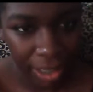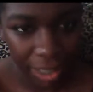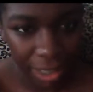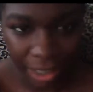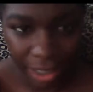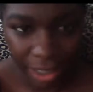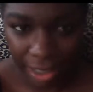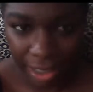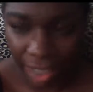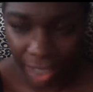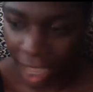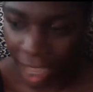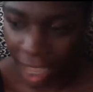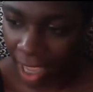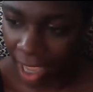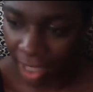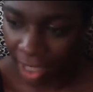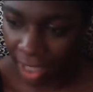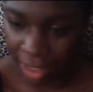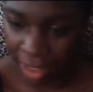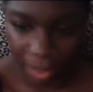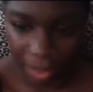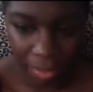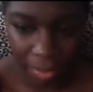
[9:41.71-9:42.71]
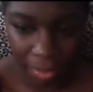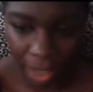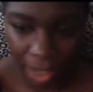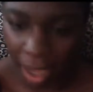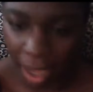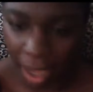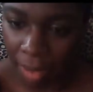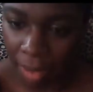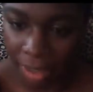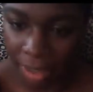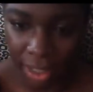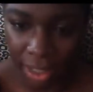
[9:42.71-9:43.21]
these dads
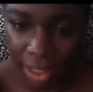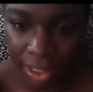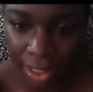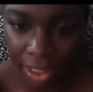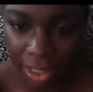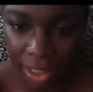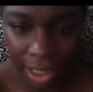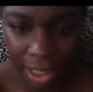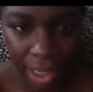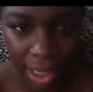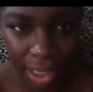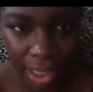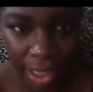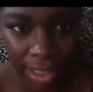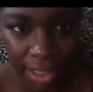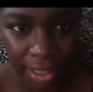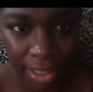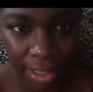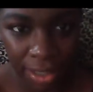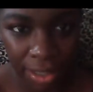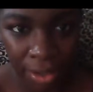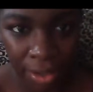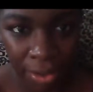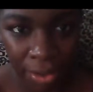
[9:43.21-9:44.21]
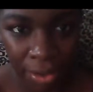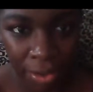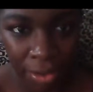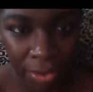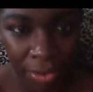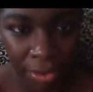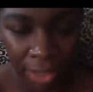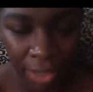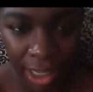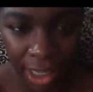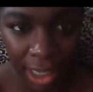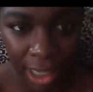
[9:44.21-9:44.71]
sometimes they just think it's so
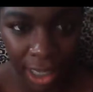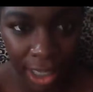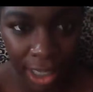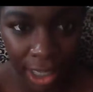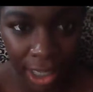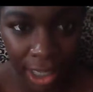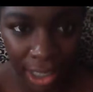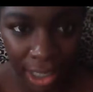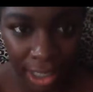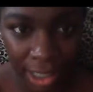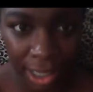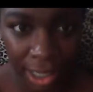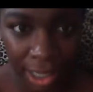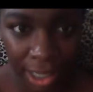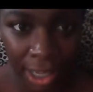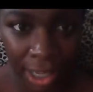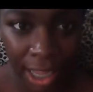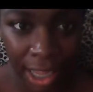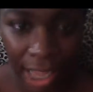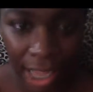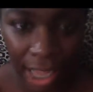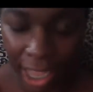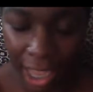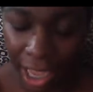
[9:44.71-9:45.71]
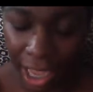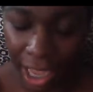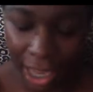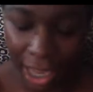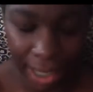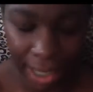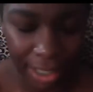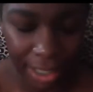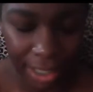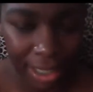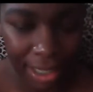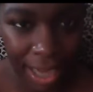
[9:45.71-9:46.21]
freaking easy and
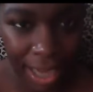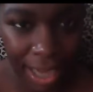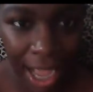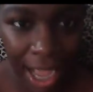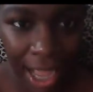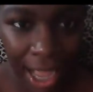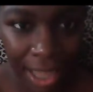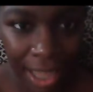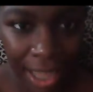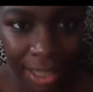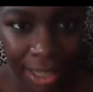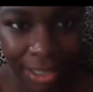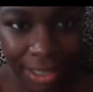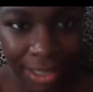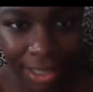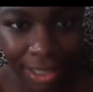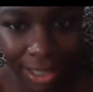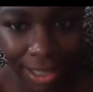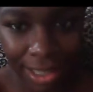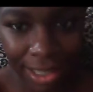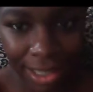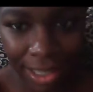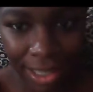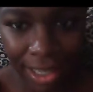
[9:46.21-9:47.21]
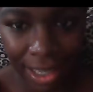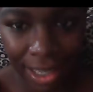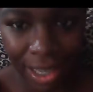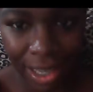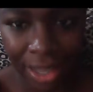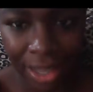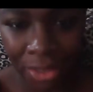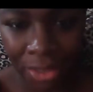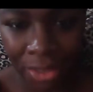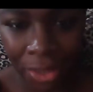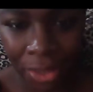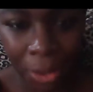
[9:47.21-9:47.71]
it's not.
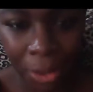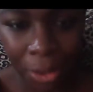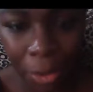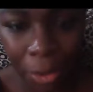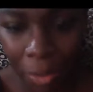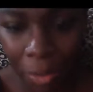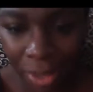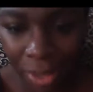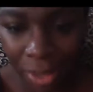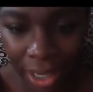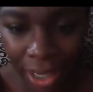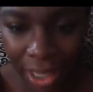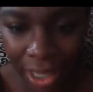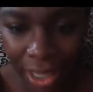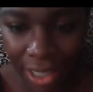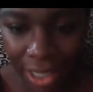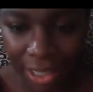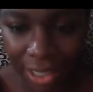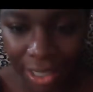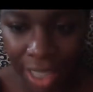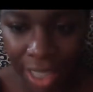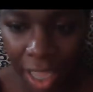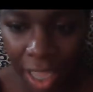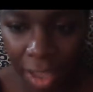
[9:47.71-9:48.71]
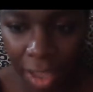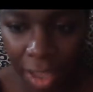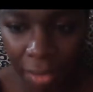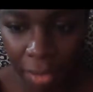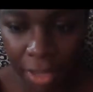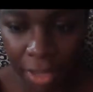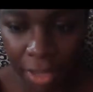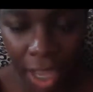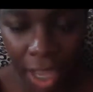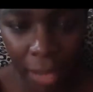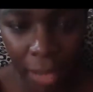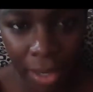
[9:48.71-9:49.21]
If you don't put in the same
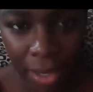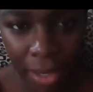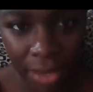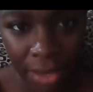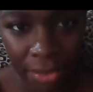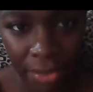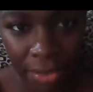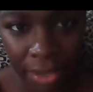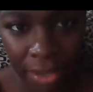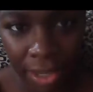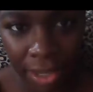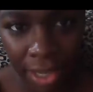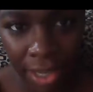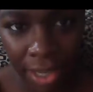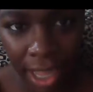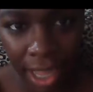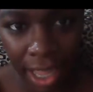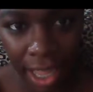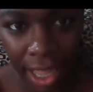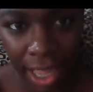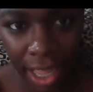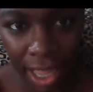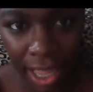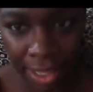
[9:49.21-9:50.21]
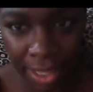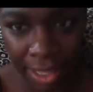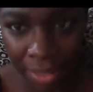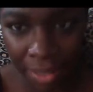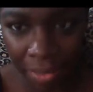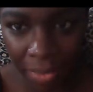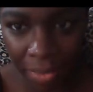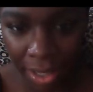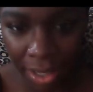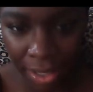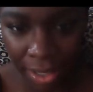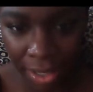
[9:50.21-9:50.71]
time and effort as the
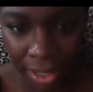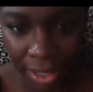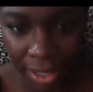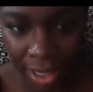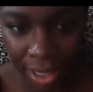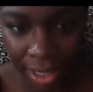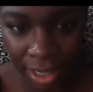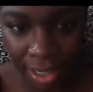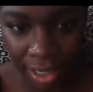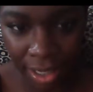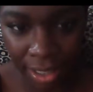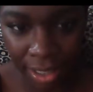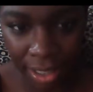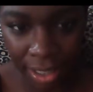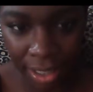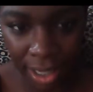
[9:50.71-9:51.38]
mother does,